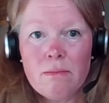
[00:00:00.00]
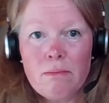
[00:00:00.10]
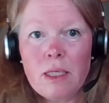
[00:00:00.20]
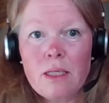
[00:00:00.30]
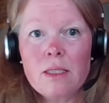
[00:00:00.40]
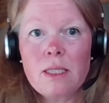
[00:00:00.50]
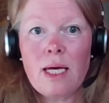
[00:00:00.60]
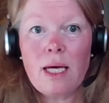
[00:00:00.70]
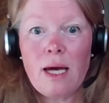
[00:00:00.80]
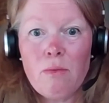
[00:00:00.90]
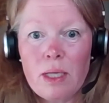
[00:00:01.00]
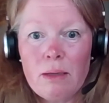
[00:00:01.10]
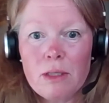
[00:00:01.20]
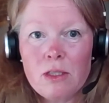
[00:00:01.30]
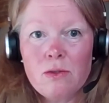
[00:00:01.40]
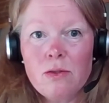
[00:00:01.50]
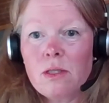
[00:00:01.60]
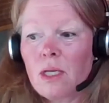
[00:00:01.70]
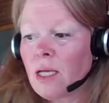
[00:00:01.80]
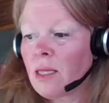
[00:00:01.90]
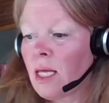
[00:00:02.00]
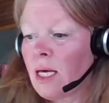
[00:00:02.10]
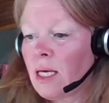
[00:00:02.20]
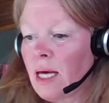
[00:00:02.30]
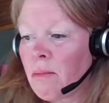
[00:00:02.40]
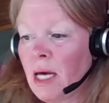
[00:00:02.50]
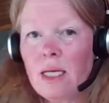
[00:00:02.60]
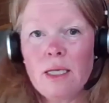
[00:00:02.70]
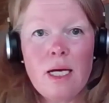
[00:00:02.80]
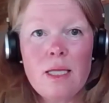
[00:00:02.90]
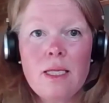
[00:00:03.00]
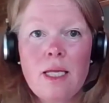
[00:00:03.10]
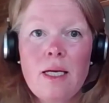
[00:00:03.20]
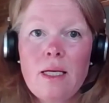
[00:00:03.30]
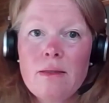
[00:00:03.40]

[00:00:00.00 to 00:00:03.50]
because they get weak muscles and they get pain and they